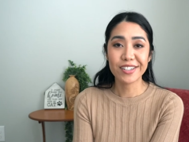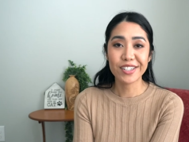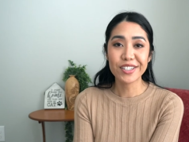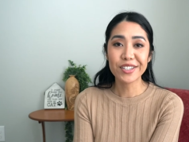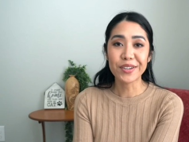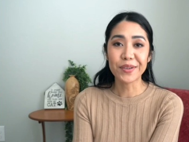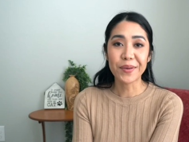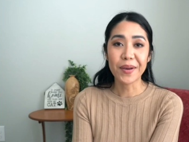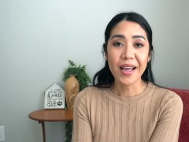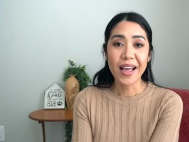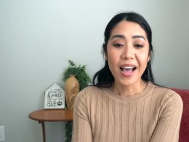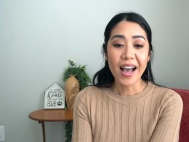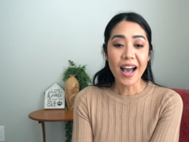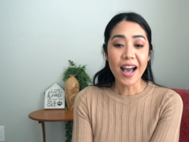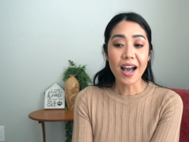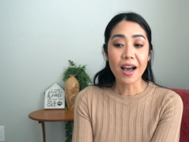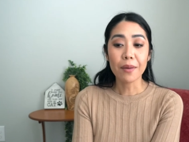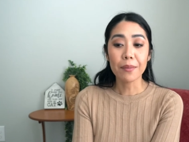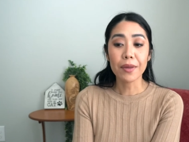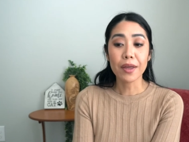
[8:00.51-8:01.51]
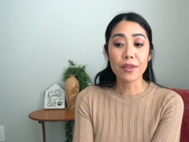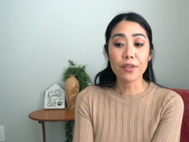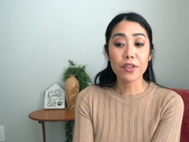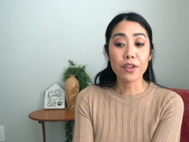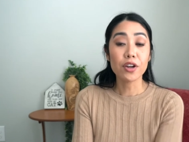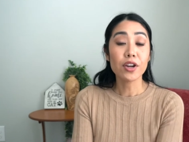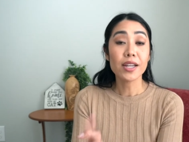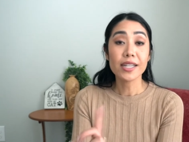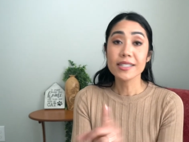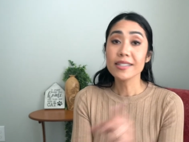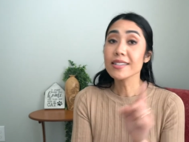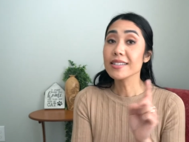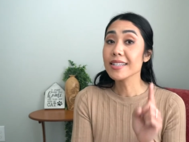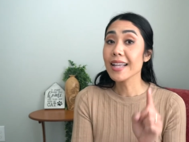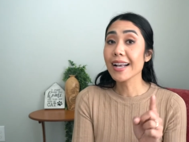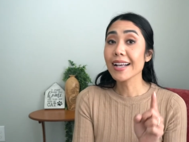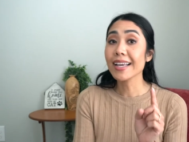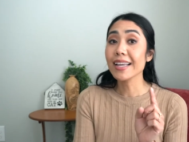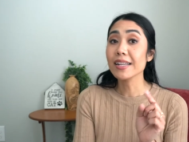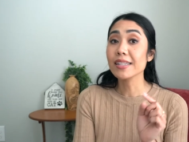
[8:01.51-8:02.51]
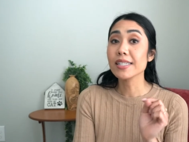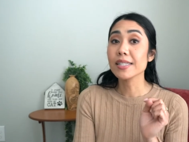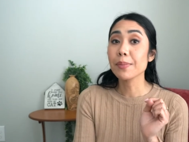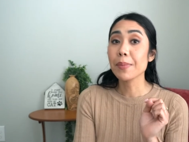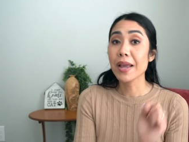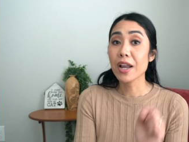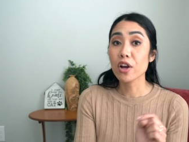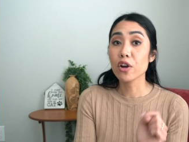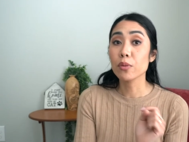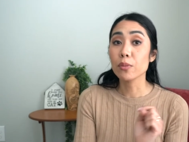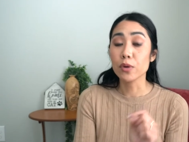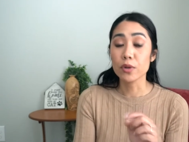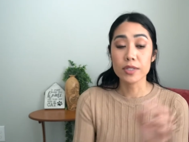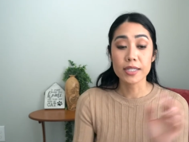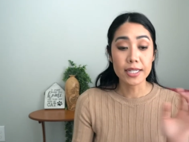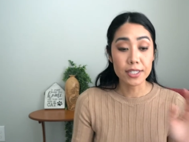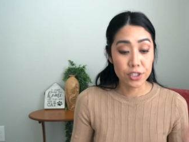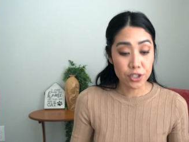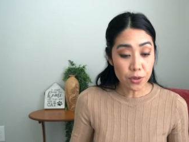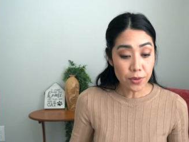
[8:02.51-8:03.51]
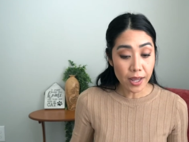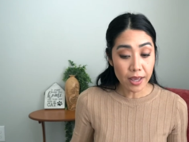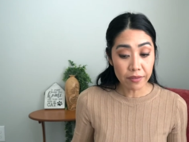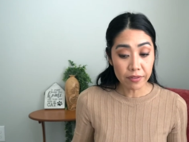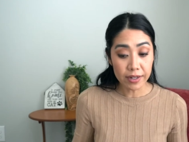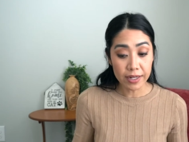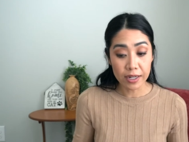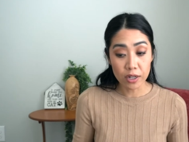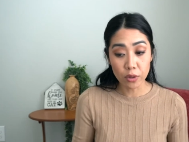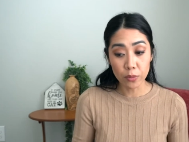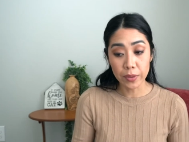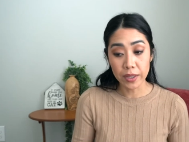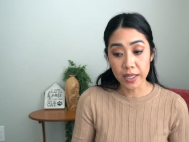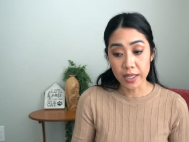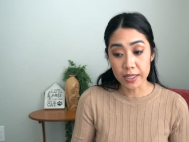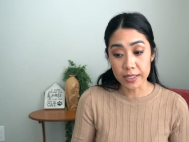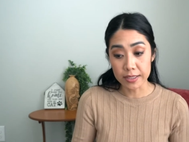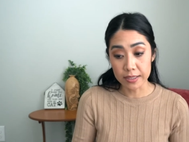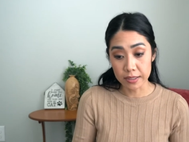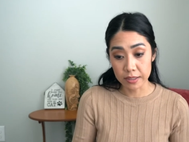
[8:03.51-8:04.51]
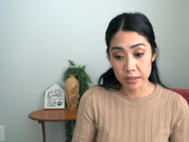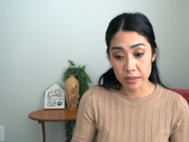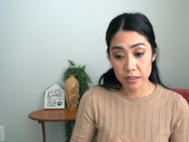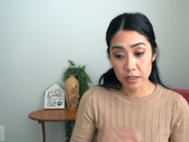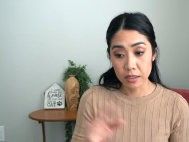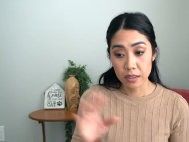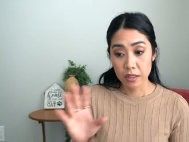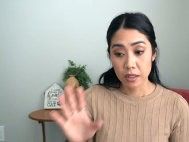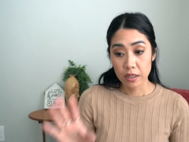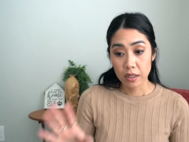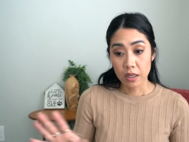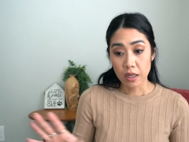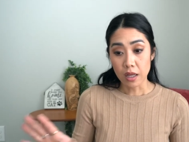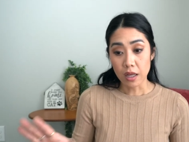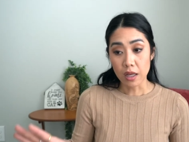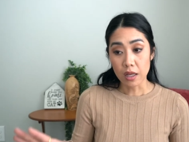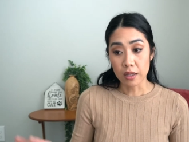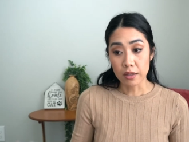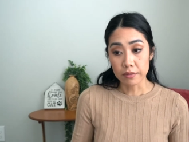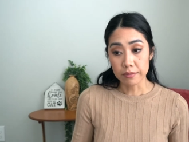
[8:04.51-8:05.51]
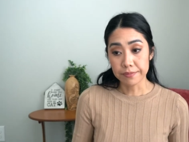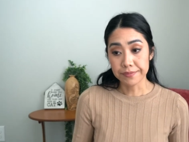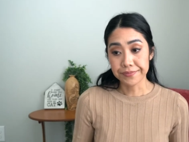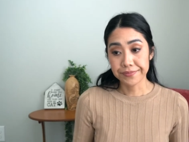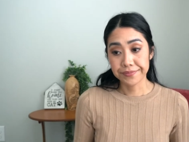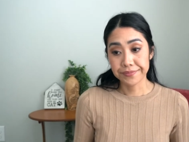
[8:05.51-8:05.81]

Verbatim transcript: do. Um, there is a second pair of boots. I don't have it here because um,